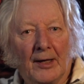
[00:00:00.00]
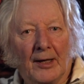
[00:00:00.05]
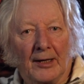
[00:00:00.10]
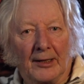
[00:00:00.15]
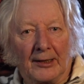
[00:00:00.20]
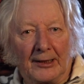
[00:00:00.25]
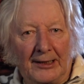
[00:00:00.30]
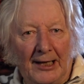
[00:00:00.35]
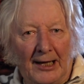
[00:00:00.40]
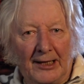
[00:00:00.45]

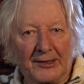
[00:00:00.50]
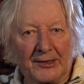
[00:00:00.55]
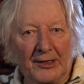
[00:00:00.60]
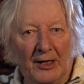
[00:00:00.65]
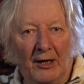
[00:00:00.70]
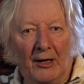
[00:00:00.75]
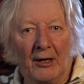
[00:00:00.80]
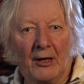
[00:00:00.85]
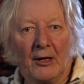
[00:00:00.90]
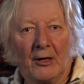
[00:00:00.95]
And
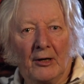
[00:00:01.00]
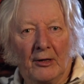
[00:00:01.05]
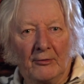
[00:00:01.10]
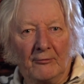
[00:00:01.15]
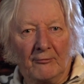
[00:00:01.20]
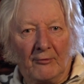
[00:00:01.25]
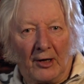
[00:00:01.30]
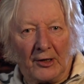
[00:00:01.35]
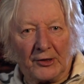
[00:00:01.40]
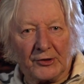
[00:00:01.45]
Qatar
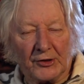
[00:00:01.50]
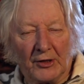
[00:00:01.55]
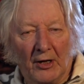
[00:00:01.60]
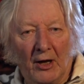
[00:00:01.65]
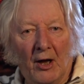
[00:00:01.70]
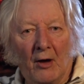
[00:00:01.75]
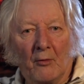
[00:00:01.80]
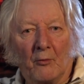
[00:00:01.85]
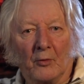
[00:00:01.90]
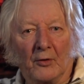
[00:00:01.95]
and Russia
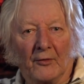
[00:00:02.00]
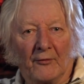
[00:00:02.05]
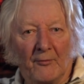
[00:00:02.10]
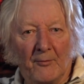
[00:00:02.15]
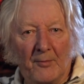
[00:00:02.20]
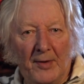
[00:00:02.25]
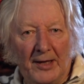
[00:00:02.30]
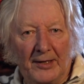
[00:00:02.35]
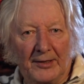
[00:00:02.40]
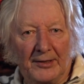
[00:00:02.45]
will have
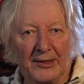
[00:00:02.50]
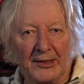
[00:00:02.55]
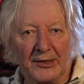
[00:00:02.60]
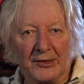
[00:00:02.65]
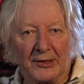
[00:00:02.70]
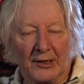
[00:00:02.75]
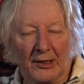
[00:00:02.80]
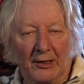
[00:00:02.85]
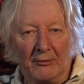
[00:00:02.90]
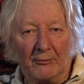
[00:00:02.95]
met
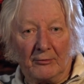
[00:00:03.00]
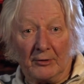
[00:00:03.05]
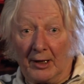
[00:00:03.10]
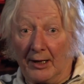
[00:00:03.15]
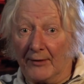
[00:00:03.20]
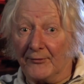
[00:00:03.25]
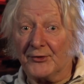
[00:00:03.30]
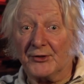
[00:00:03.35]
these lowlifes,